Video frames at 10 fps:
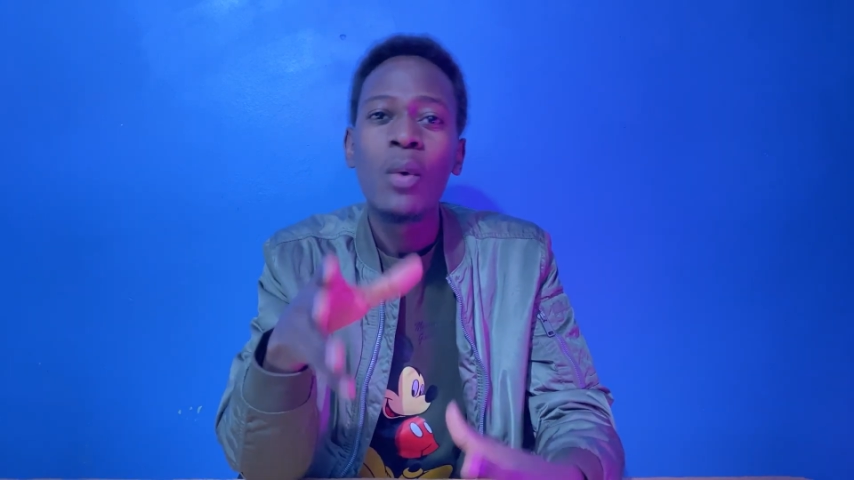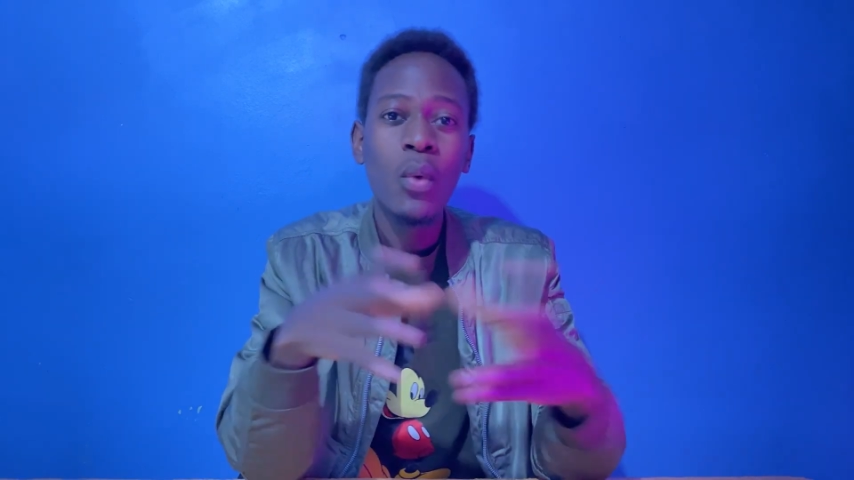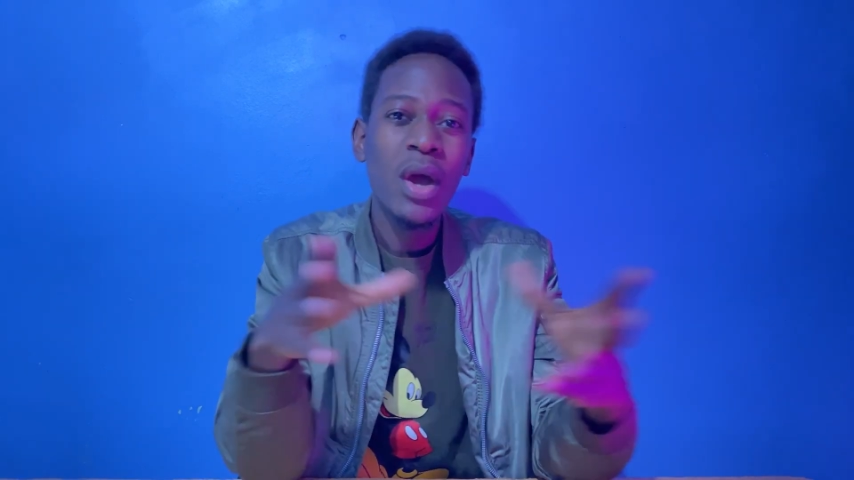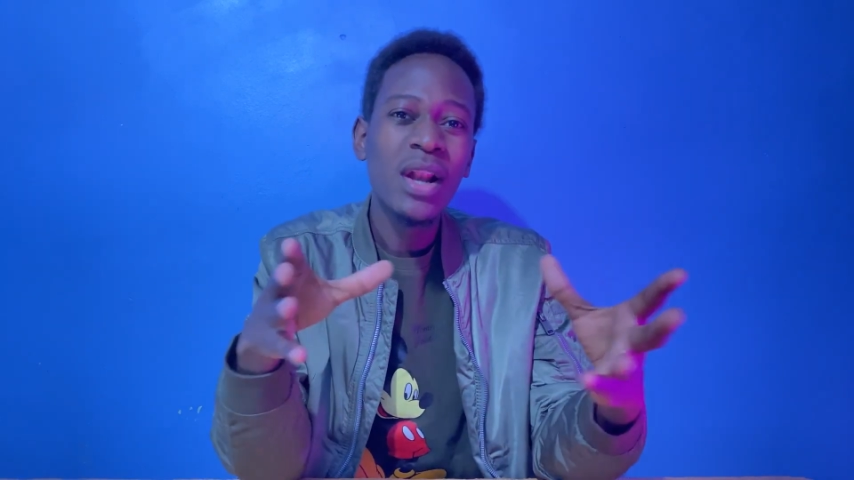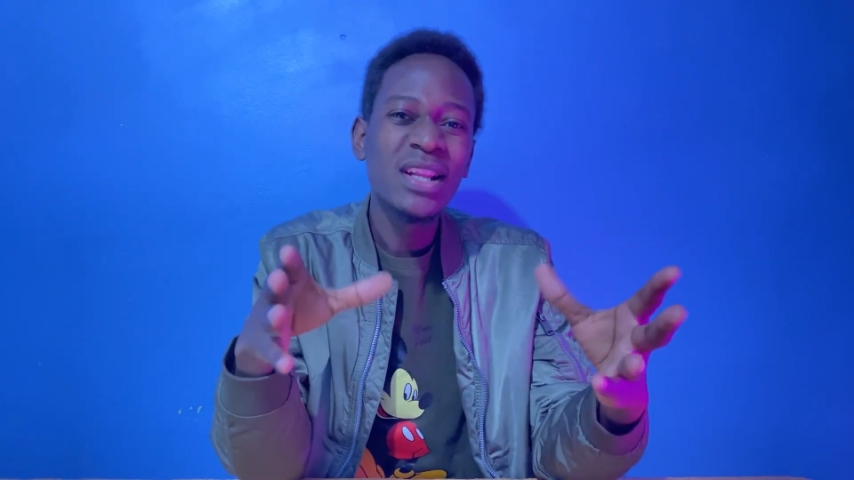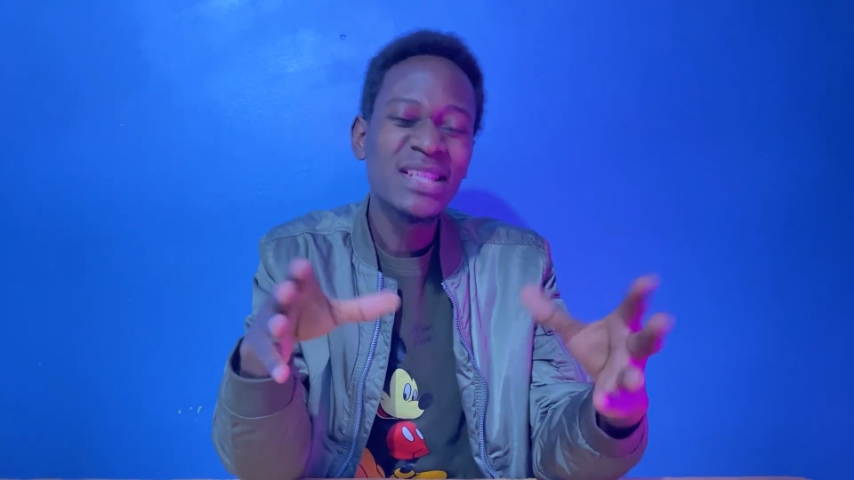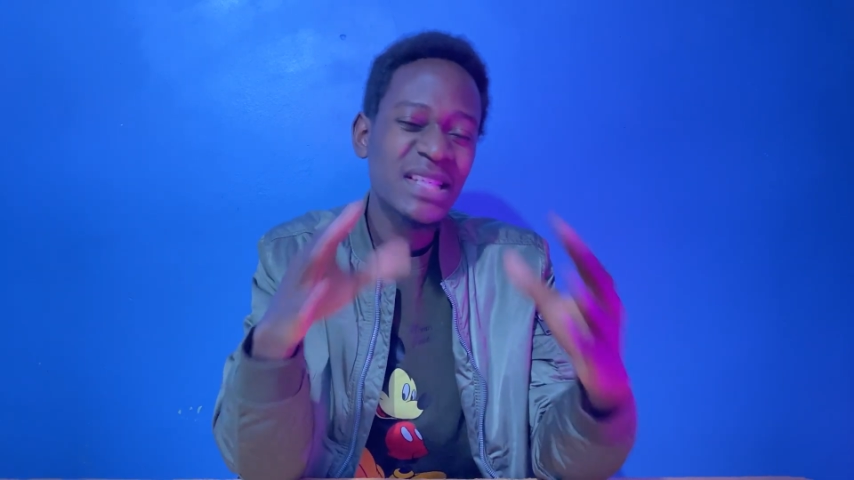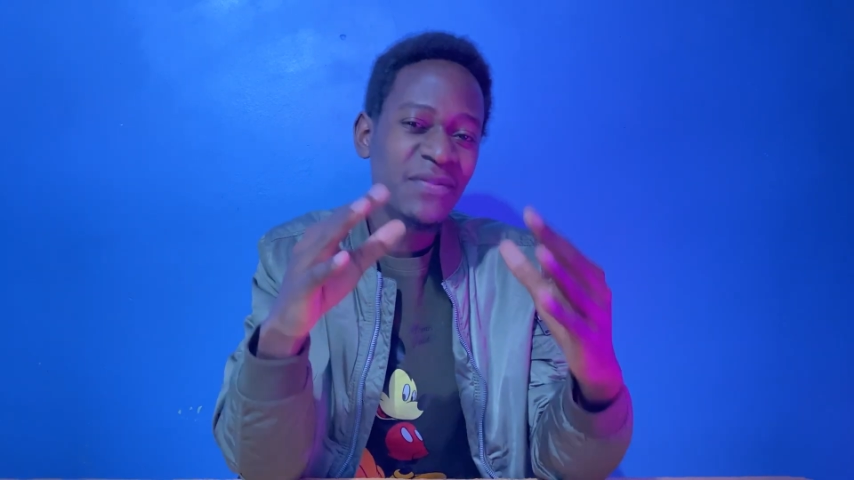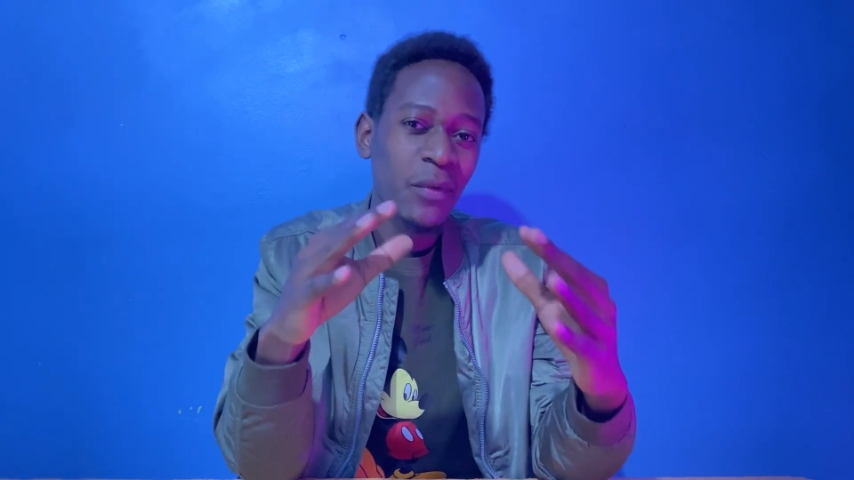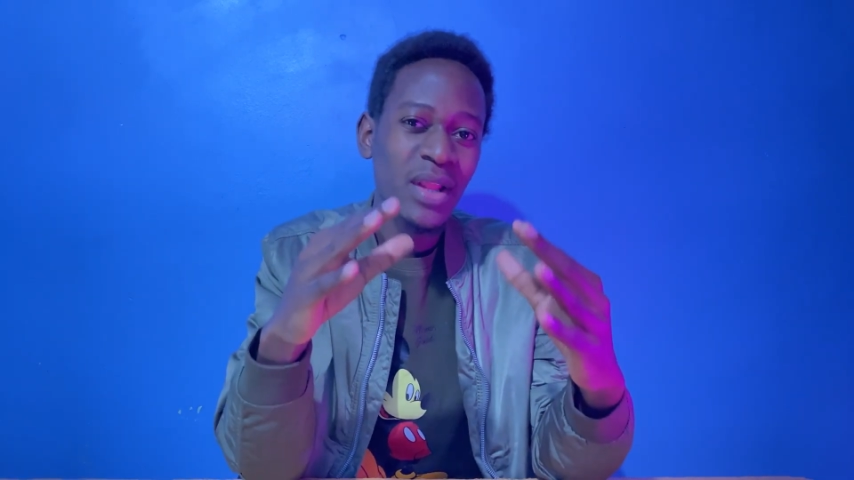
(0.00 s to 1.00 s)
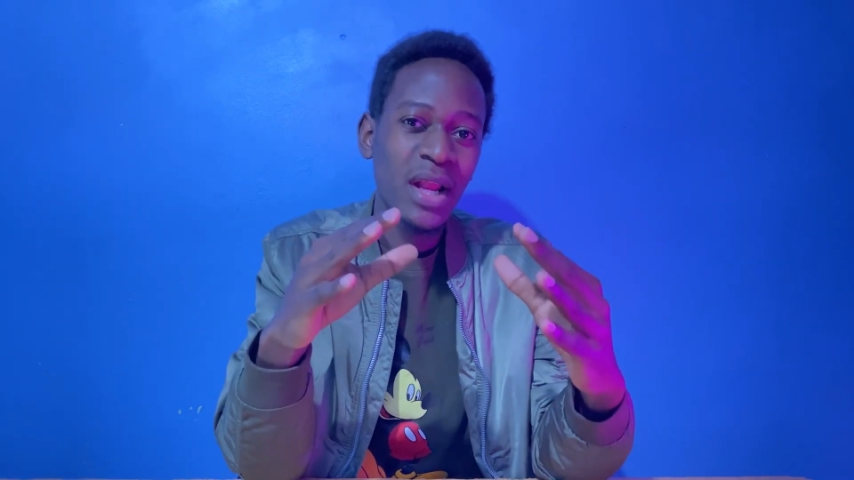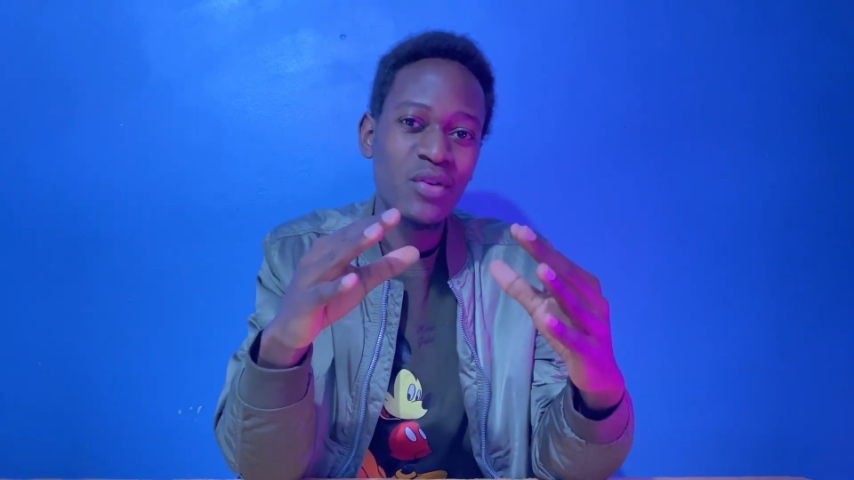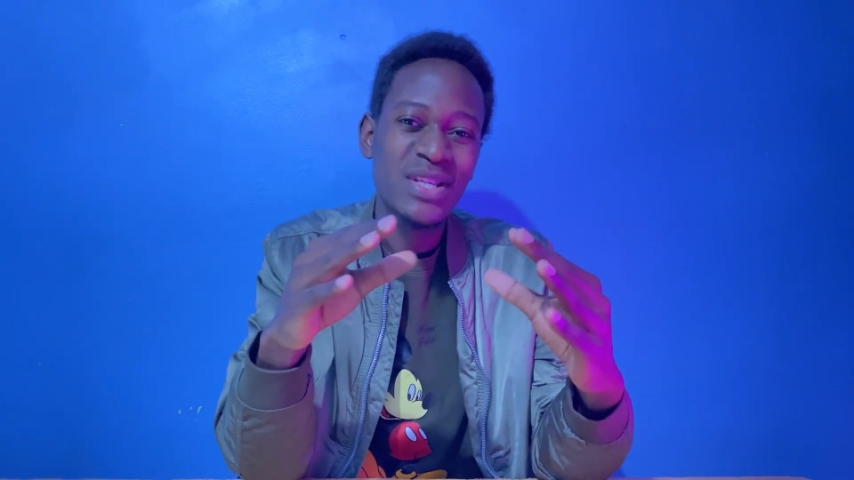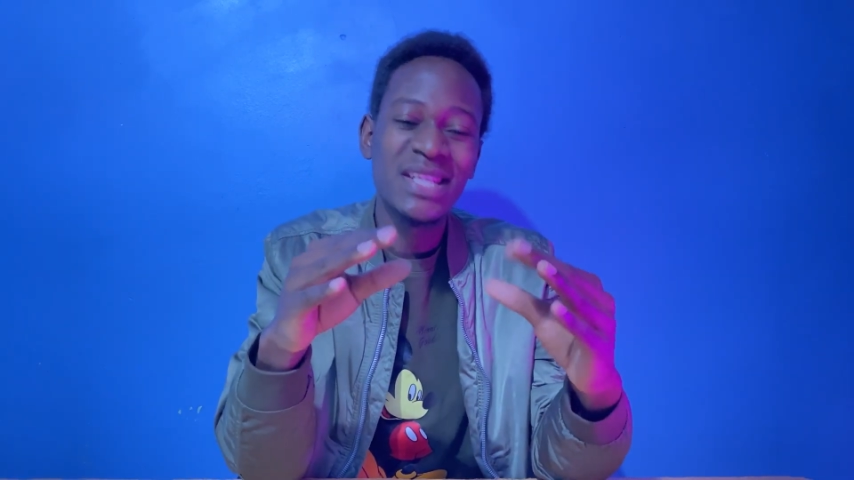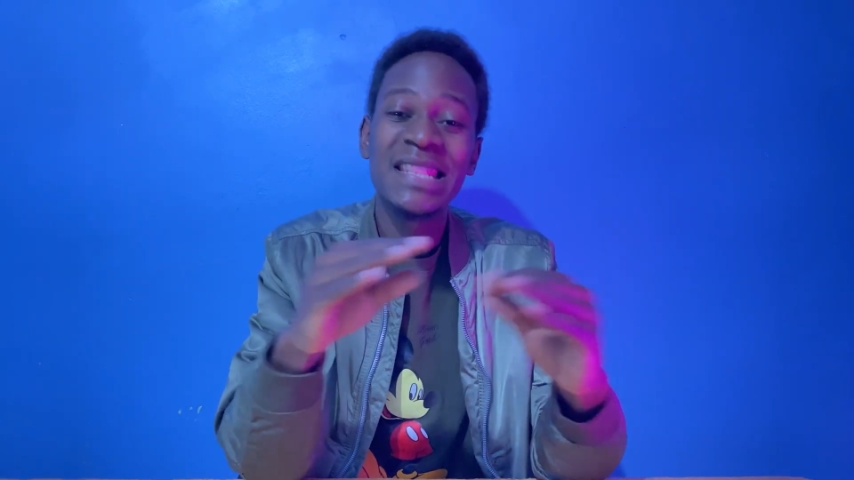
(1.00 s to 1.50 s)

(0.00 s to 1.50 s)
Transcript: Well, just for clarity,